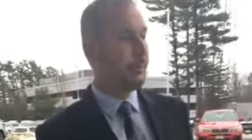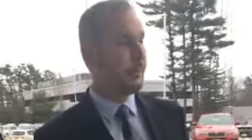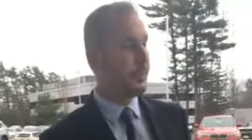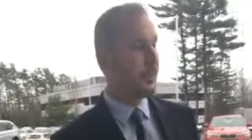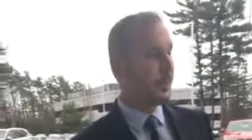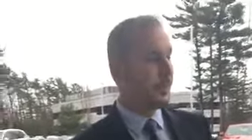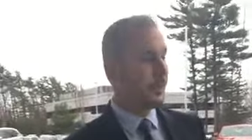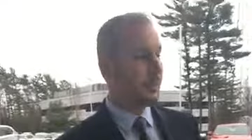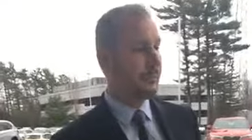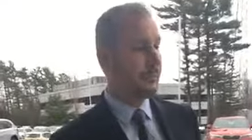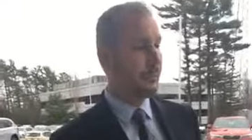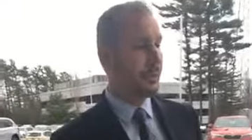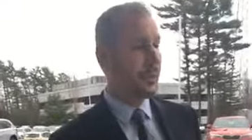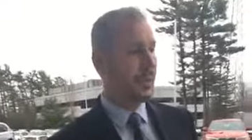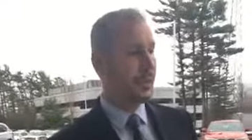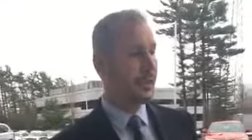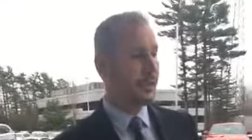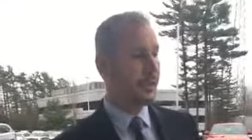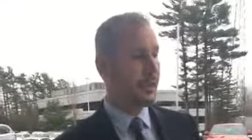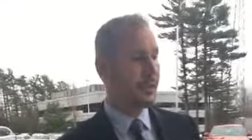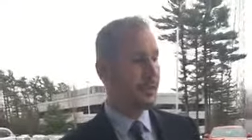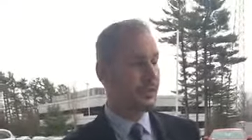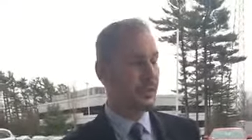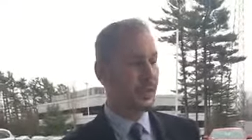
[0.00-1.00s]
It breathes
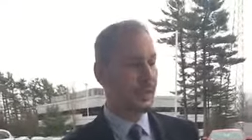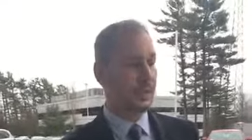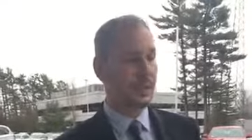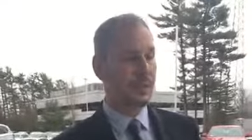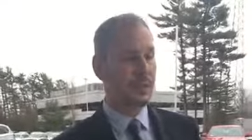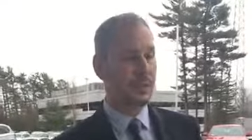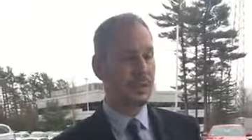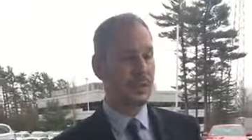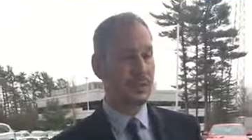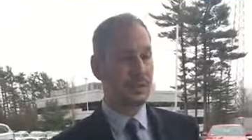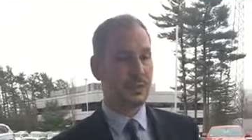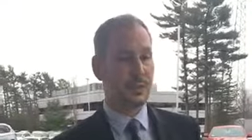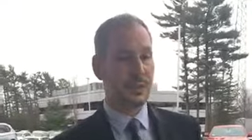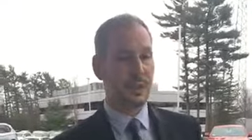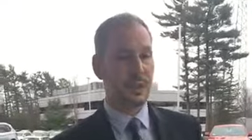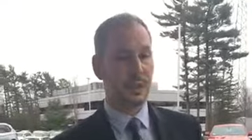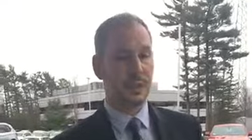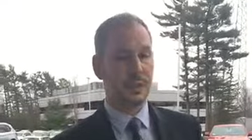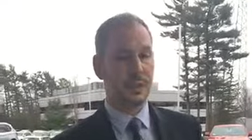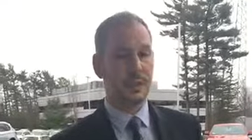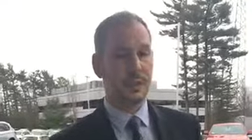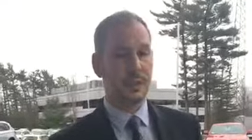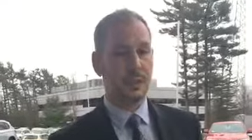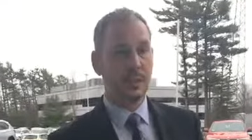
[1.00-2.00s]
easier. It's just
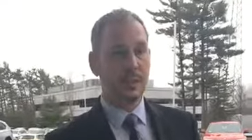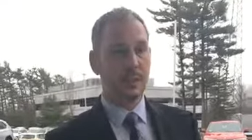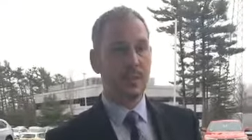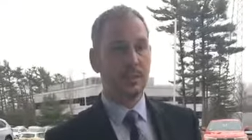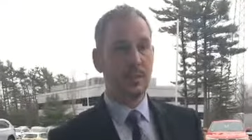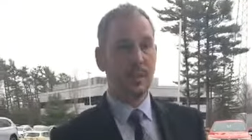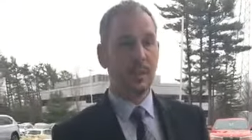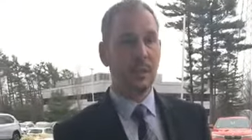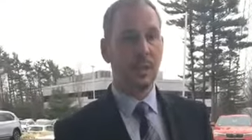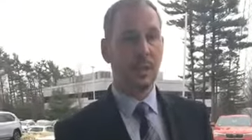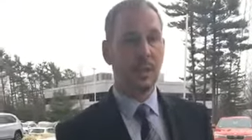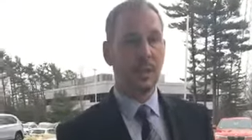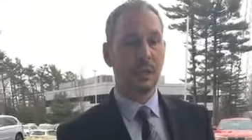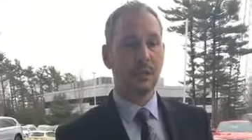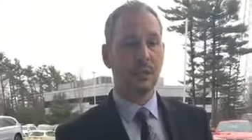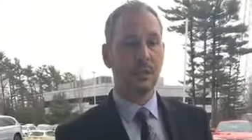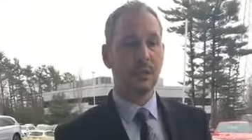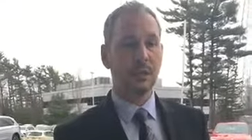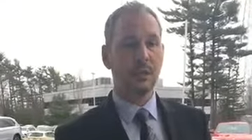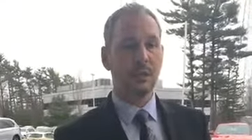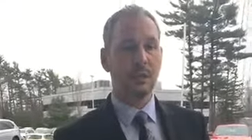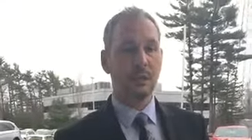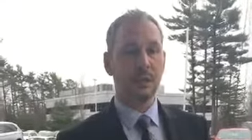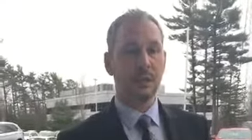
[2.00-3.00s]
a
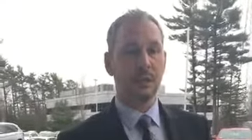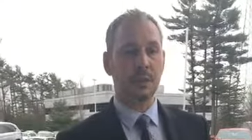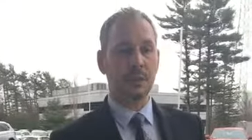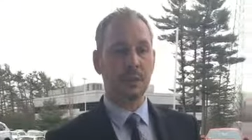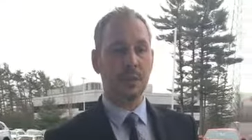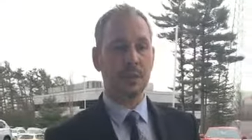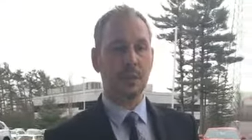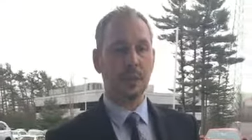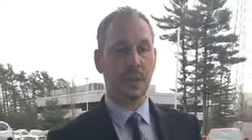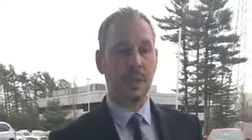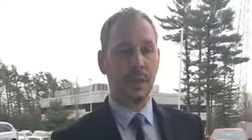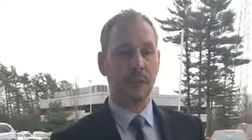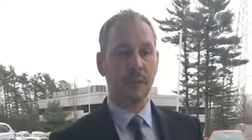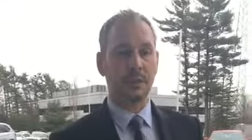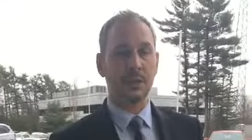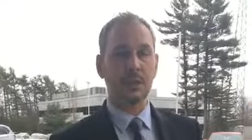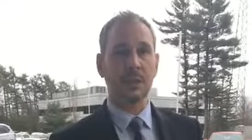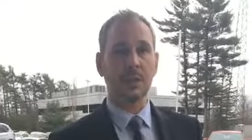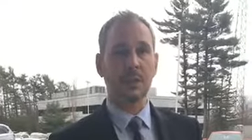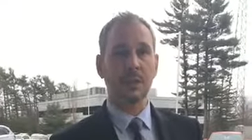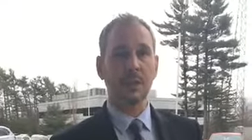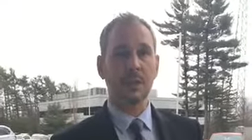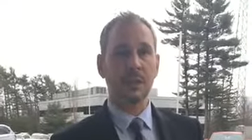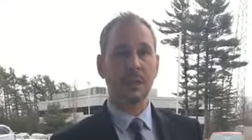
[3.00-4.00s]
tuned
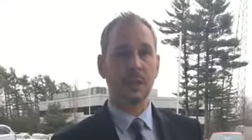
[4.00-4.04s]
engine.